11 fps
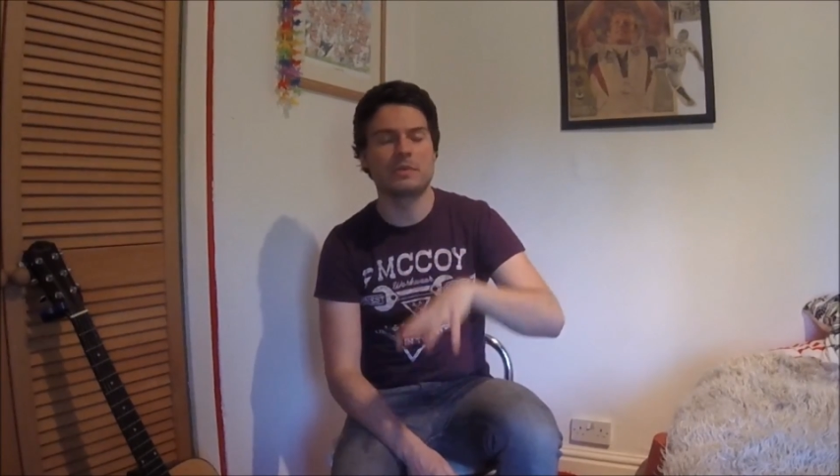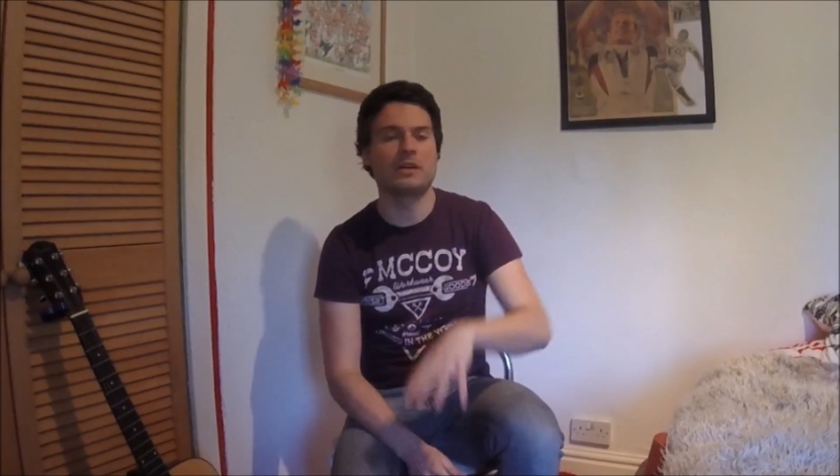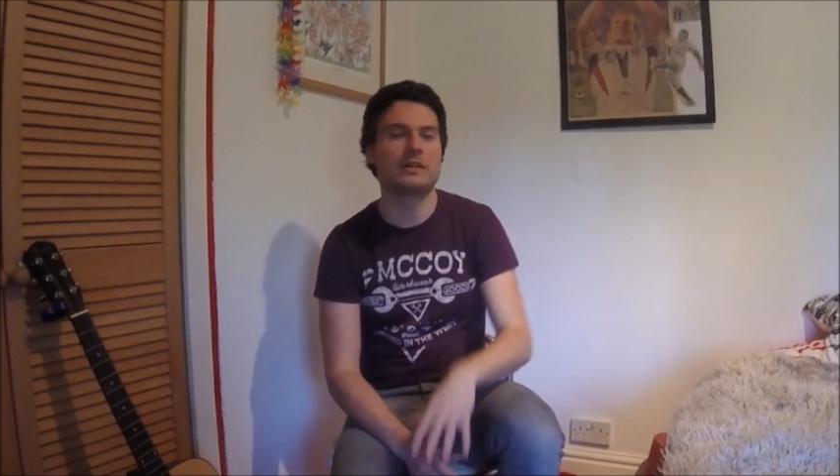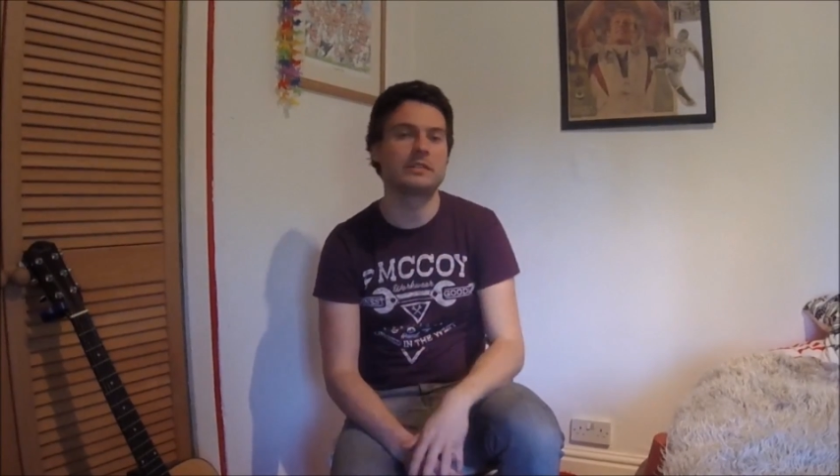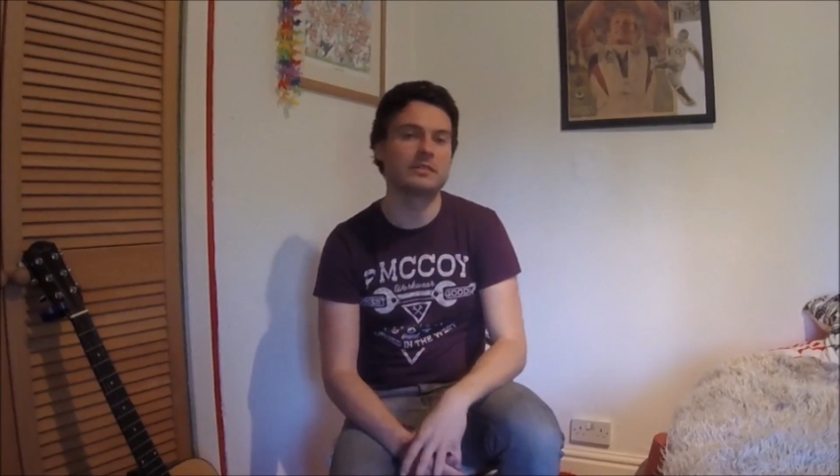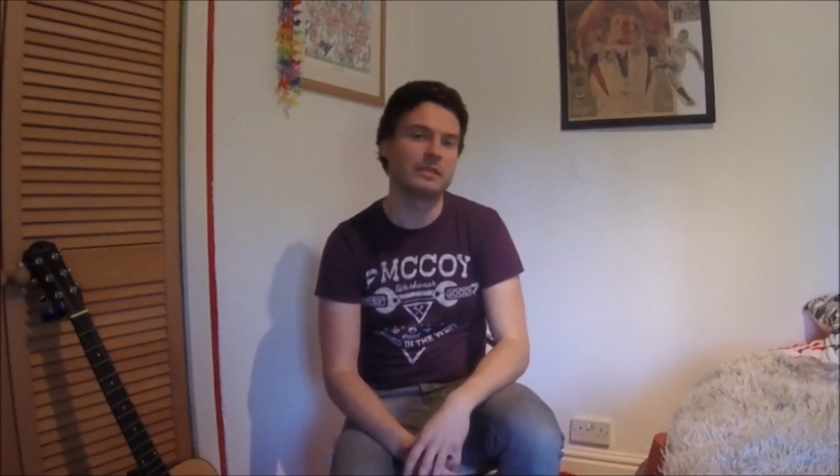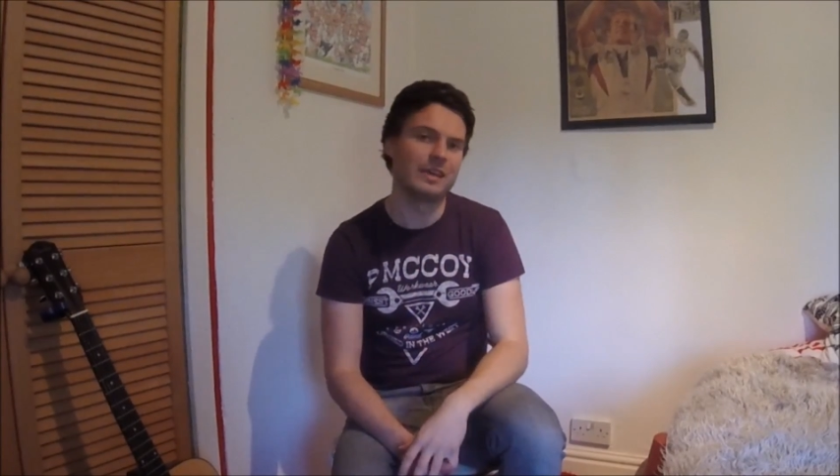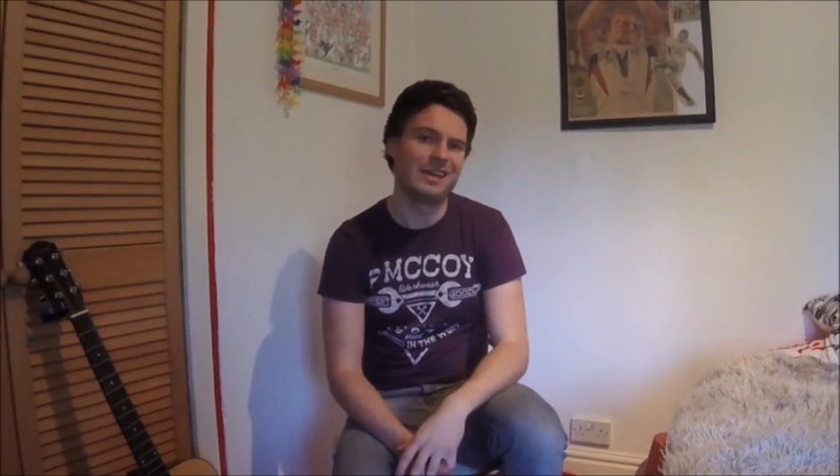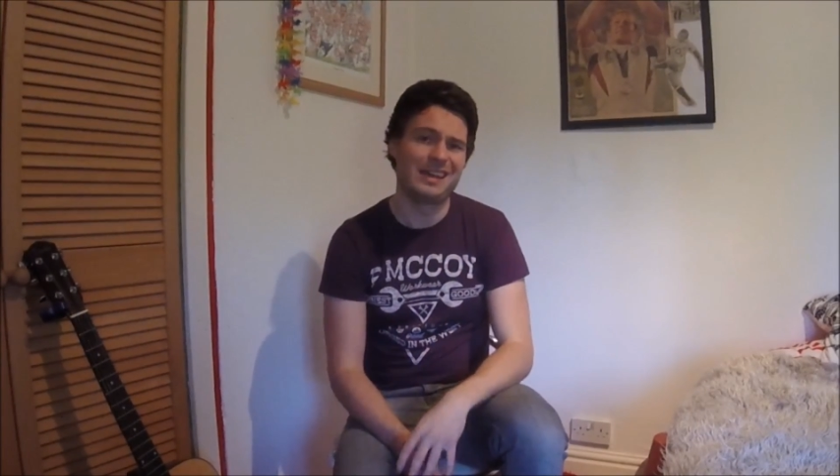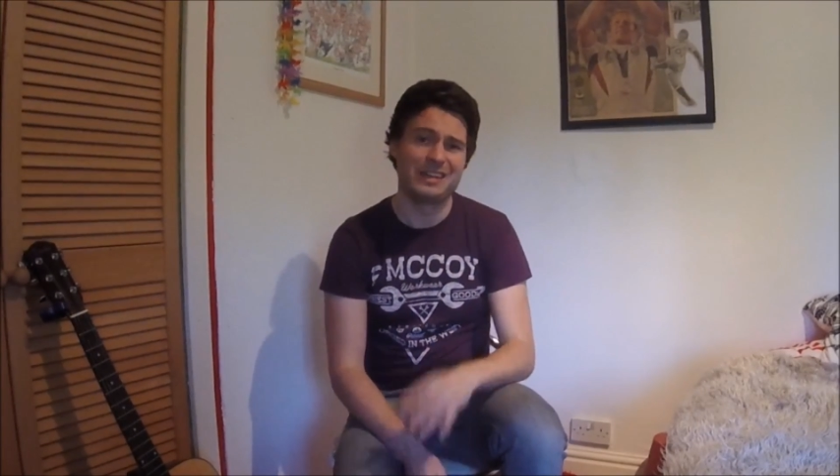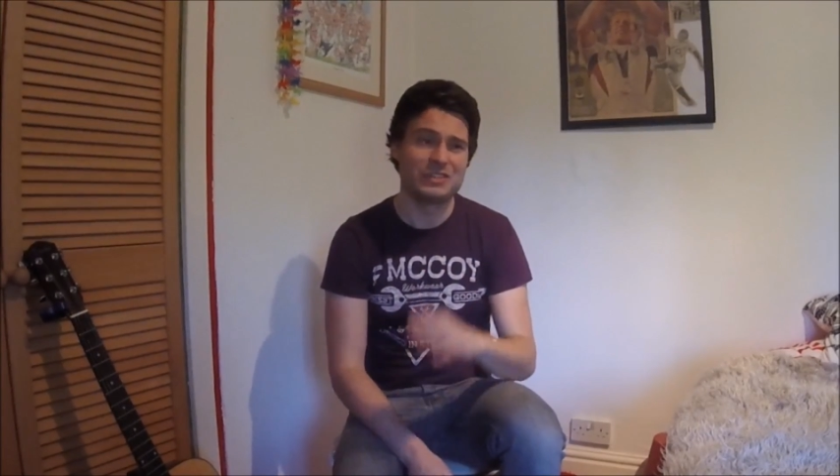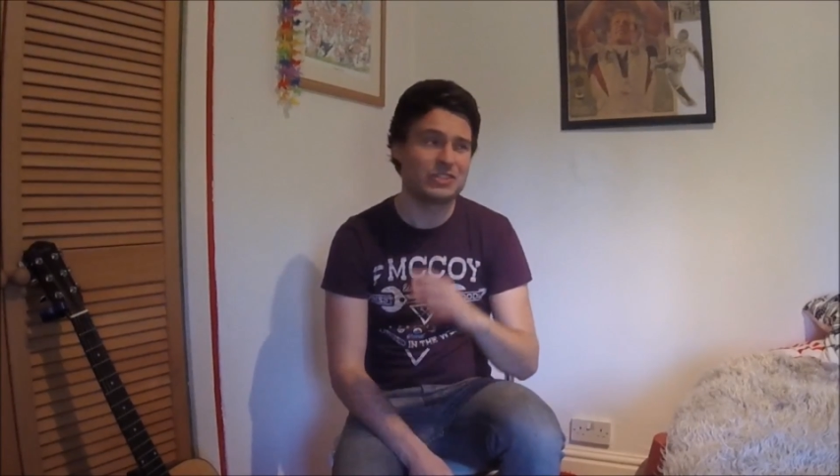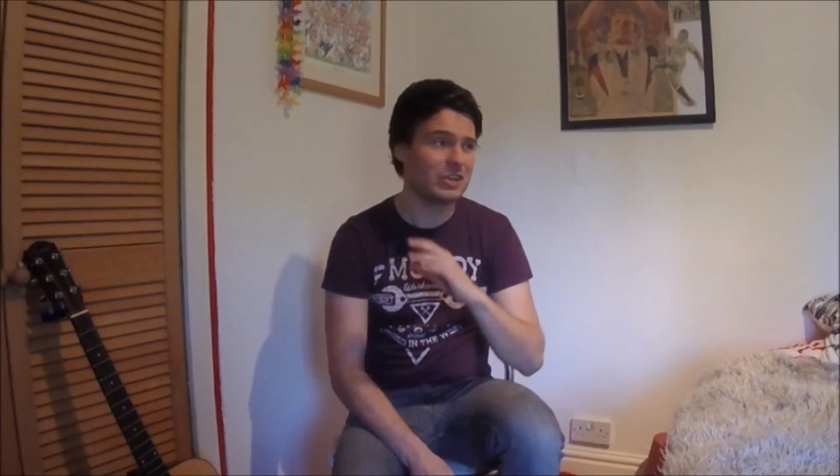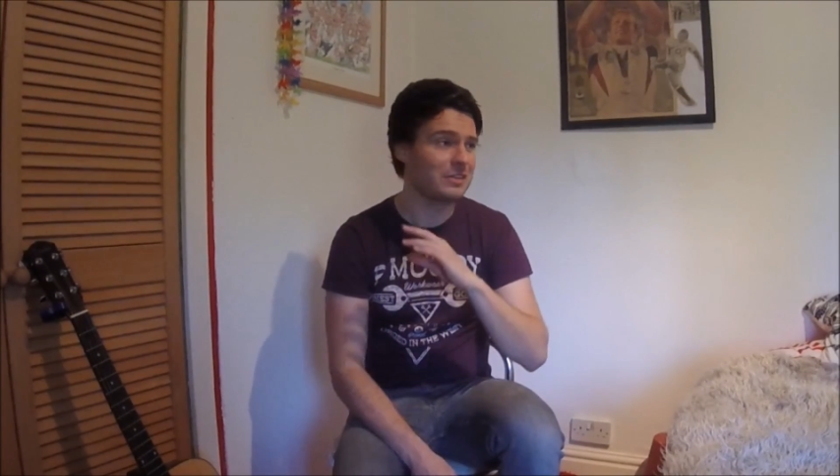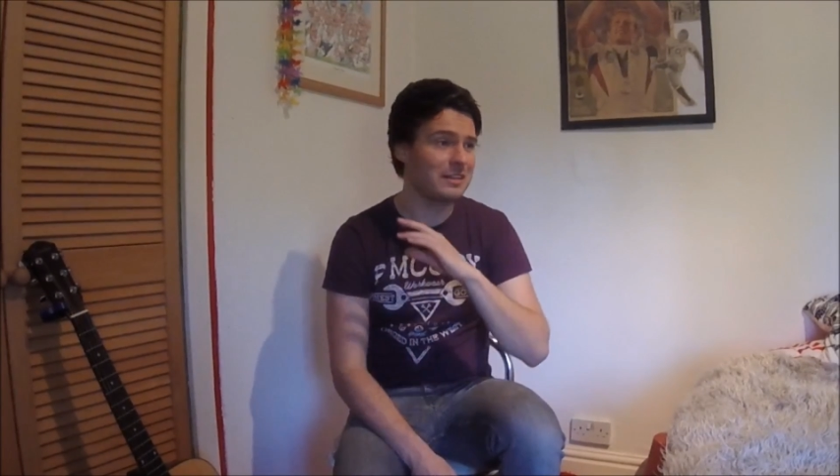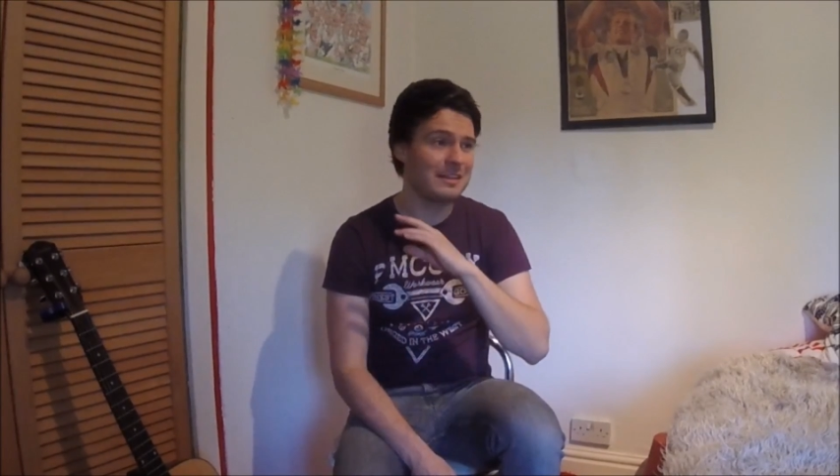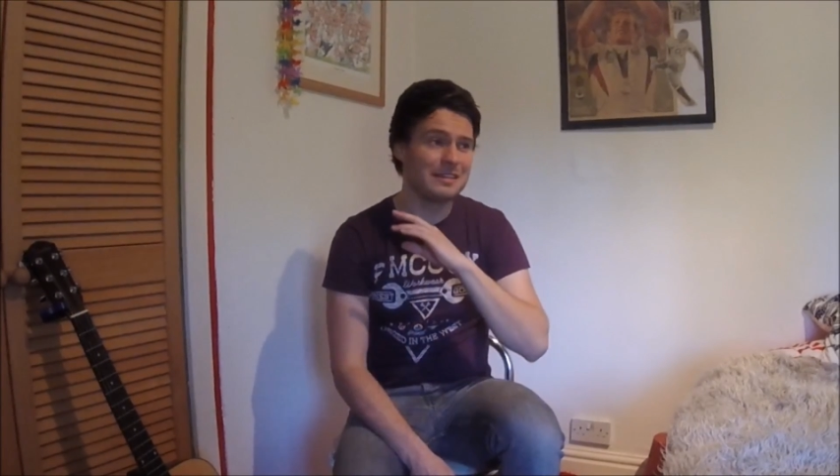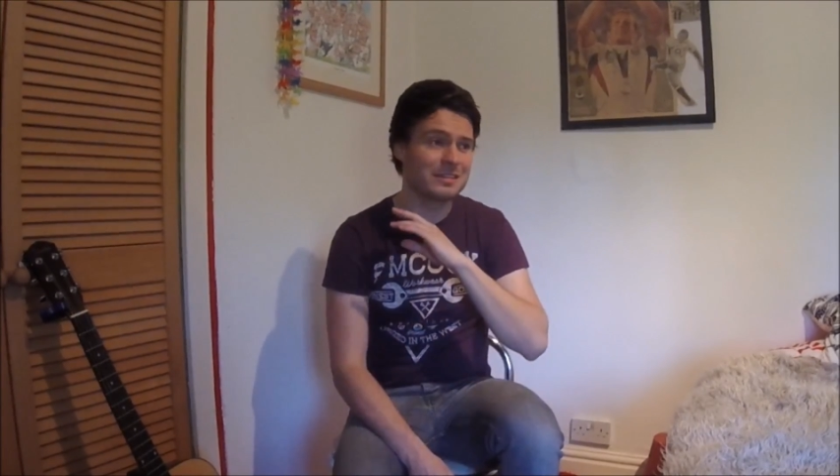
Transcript: behind. Suddenly